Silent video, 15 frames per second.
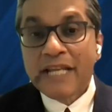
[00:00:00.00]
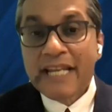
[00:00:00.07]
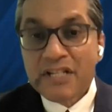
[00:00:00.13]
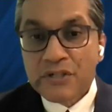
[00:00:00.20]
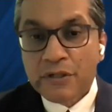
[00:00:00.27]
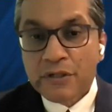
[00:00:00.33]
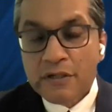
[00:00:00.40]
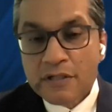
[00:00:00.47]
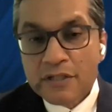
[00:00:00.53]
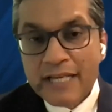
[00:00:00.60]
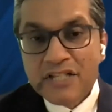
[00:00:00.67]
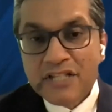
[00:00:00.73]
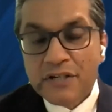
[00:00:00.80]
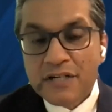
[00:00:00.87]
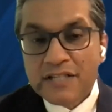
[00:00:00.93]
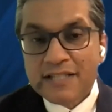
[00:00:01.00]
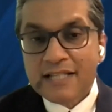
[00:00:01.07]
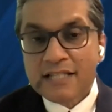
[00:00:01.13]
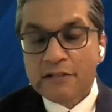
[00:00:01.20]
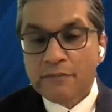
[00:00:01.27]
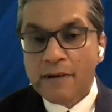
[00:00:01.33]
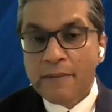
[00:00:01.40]
danger in a
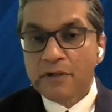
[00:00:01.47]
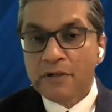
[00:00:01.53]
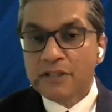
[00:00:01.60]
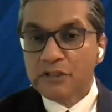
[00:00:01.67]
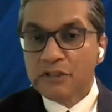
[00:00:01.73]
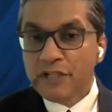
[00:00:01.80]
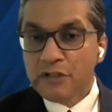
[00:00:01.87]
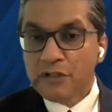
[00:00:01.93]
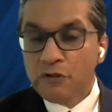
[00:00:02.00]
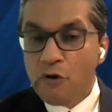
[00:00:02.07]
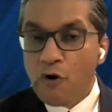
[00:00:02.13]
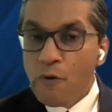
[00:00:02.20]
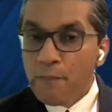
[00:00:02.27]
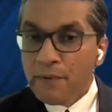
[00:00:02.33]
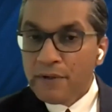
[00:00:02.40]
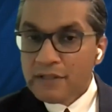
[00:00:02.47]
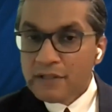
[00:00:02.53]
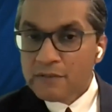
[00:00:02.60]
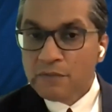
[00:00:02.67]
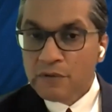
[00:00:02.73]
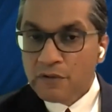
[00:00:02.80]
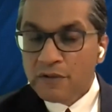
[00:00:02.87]
sense. Remember, the drain could
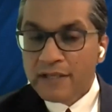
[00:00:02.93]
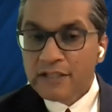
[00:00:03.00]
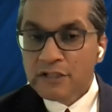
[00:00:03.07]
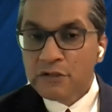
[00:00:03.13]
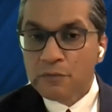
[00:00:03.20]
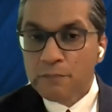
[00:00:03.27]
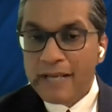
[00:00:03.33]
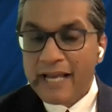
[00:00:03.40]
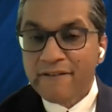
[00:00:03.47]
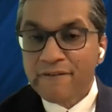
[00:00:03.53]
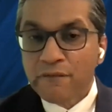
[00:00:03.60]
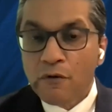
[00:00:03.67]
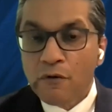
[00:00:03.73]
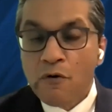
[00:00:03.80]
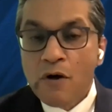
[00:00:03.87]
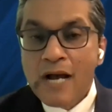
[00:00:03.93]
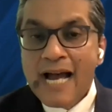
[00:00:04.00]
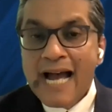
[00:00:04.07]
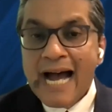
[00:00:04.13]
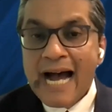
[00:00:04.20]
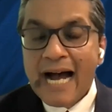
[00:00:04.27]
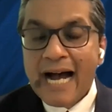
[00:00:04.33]
open, things could backflow.
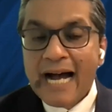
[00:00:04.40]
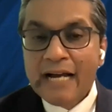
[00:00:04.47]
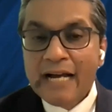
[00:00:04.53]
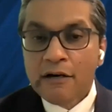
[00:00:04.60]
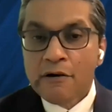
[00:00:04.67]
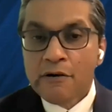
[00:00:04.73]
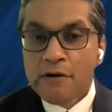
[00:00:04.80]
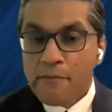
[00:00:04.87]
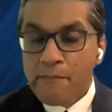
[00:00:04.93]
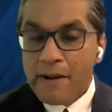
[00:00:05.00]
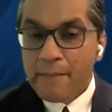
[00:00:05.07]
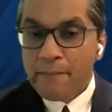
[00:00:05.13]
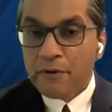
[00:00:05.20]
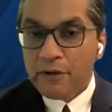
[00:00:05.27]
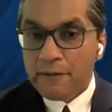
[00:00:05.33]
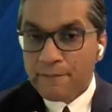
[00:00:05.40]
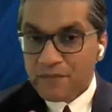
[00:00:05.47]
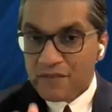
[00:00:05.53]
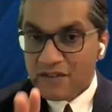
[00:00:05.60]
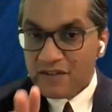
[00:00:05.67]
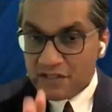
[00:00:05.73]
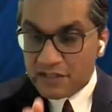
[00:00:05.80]
Remember,
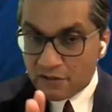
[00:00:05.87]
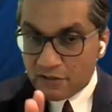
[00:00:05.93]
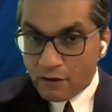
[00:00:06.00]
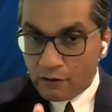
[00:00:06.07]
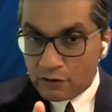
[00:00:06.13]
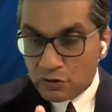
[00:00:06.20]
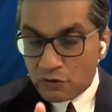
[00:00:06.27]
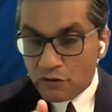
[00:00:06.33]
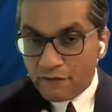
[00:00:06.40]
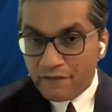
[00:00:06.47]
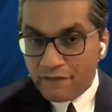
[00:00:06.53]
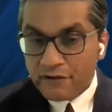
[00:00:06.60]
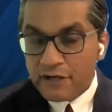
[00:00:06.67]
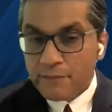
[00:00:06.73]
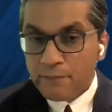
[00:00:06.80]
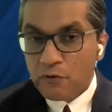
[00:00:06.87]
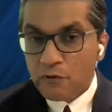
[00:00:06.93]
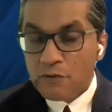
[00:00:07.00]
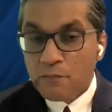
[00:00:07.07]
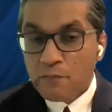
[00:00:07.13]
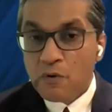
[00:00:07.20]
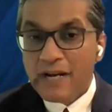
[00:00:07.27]
this is also a very
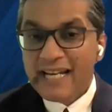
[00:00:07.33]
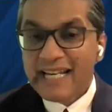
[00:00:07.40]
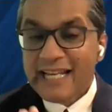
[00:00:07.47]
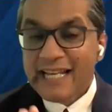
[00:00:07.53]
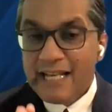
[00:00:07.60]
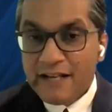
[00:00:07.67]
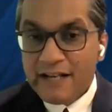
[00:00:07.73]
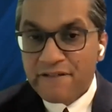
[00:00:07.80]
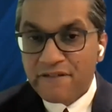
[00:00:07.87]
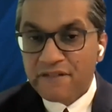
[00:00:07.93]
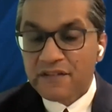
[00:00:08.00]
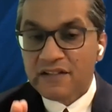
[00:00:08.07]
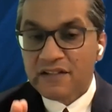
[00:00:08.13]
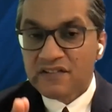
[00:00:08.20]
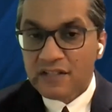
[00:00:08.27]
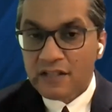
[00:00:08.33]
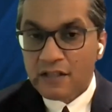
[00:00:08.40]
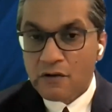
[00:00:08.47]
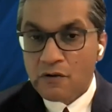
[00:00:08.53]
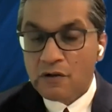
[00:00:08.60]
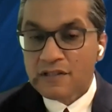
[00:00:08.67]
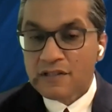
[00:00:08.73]
important point. If the
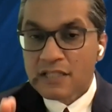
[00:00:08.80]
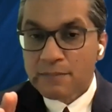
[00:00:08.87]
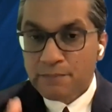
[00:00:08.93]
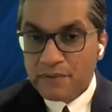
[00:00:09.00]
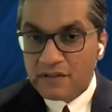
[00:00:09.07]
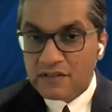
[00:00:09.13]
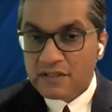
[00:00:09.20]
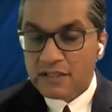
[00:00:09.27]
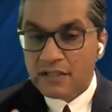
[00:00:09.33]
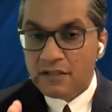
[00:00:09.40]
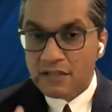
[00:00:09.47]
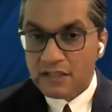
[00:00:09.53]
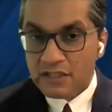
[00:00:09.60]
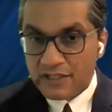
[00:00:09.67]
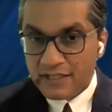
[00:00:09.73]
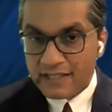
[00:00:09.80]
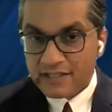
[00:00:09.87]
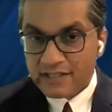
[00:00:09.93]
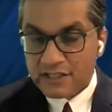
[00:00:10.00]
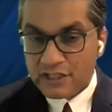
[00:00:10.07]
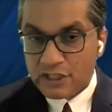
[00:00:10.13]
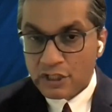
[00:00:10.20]
silicone spills into the
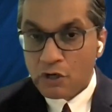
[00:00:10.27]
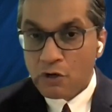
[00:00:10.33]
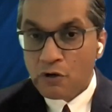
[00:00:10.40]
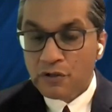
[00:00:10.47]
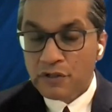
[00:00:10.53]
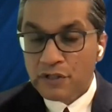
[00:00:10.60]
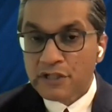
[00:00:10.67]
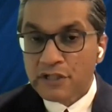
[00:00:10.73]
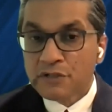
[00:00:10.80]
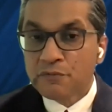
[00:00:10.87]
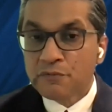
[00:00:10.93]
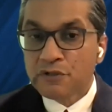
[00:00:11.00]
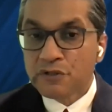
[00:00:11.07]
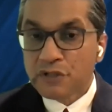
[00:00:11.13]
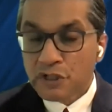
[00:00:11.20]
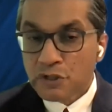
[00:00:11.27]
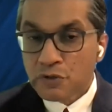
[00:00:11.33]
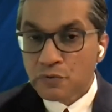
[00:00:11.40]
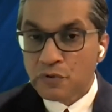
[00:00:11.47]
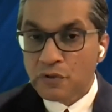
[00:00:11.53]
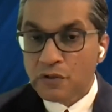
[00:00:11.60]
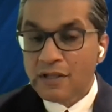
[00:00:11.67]
chest, or there is
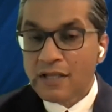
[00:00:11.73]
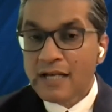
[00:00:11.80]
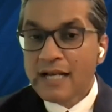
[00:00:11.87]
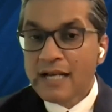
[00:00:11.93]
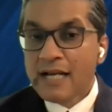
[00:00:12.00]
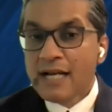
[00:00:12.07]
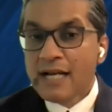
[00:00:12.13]
residual